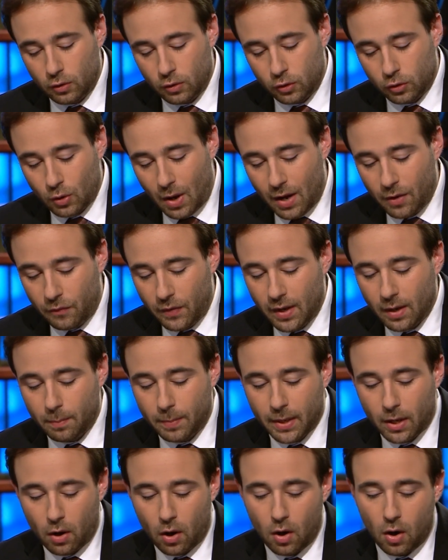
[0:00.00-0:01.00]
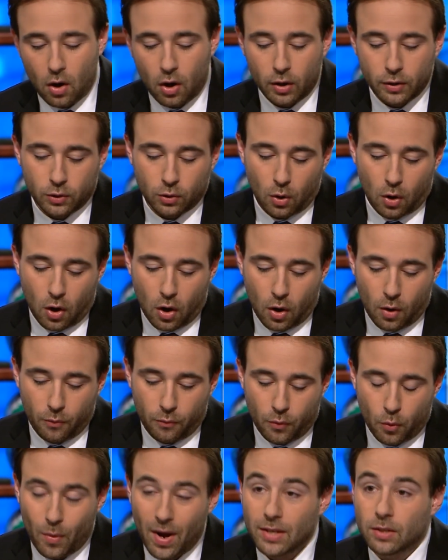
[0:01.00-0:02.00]
so I think because of
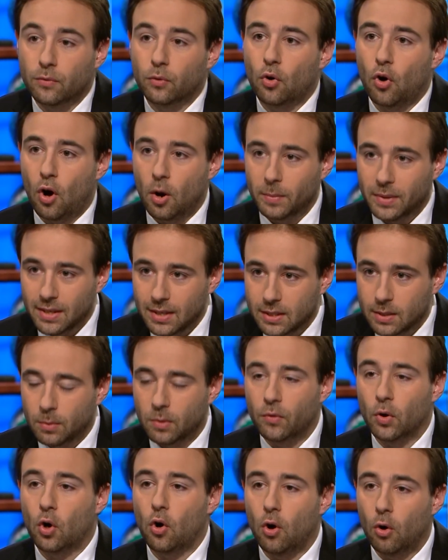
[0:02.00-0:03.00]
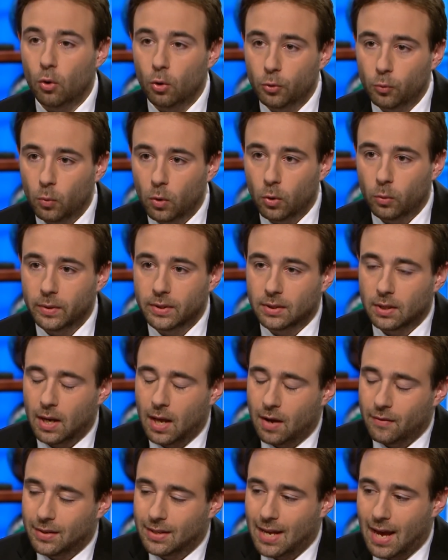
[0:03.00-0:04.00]
the rise of communism and the Cold War, we still
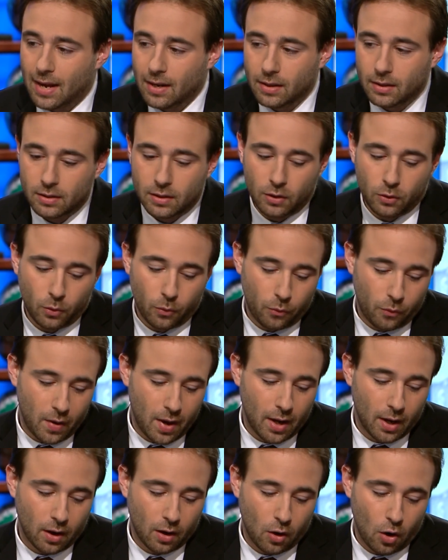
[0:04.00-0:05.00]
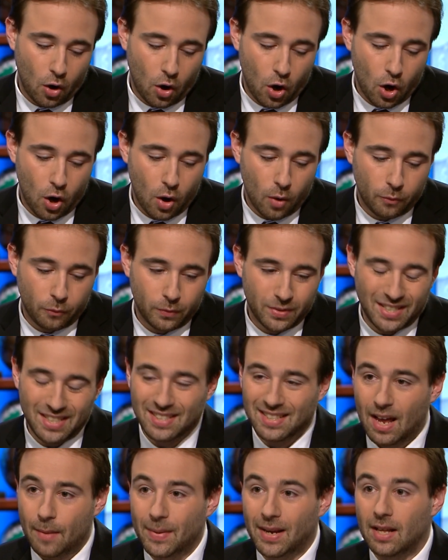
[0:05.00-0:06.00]
have a tendency to think of
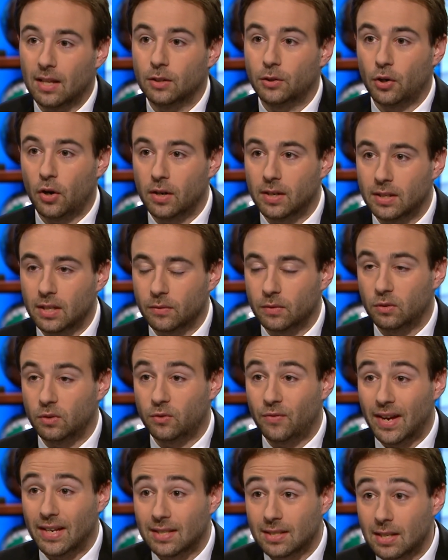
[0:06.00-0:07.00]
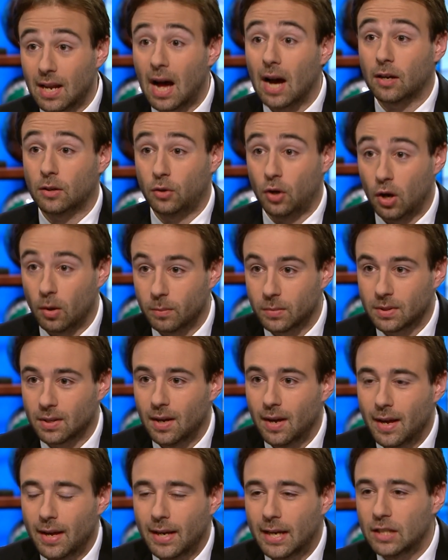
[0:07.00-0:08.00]
systemic alternatives in these very stark terms.
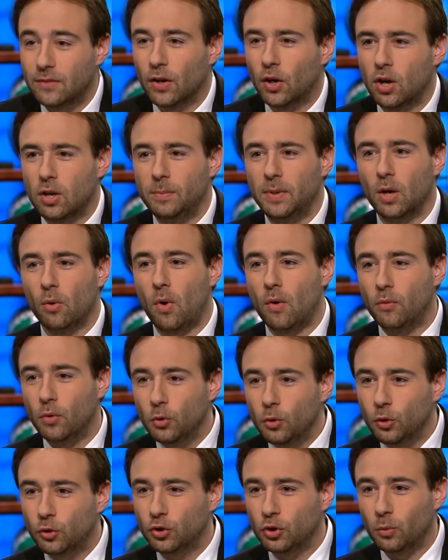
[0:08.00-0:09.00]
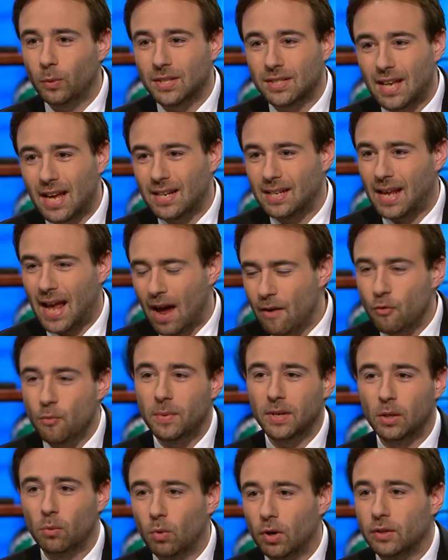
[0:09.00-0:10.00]
Is there going to be a revolution where suddenly
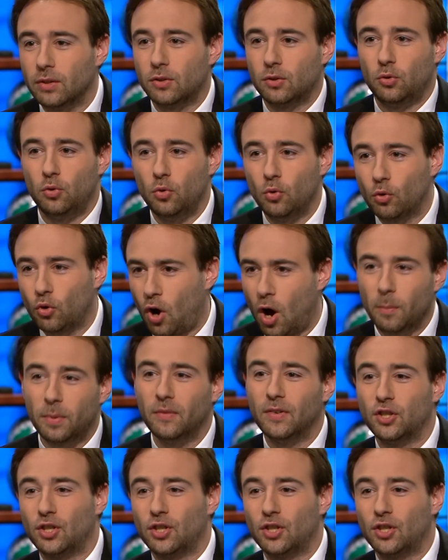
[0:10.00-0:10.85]
everybody wants to copy the